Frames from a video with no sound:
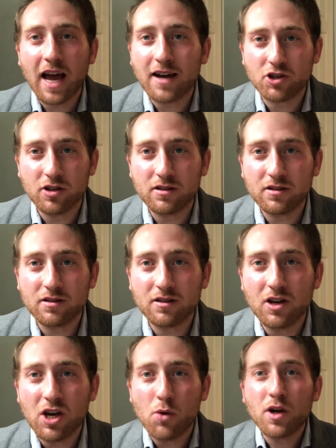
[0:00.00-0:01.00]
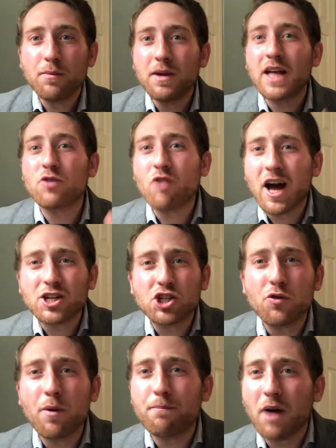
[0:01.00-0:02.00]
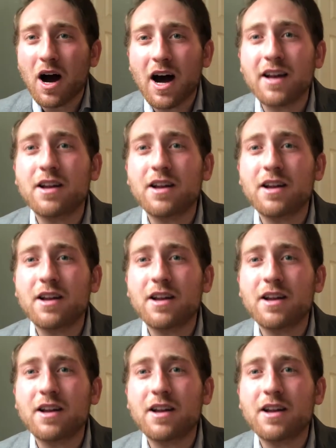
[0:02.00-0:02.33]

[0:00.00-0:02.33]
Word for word: actions. We can be like Rashi, Ramban,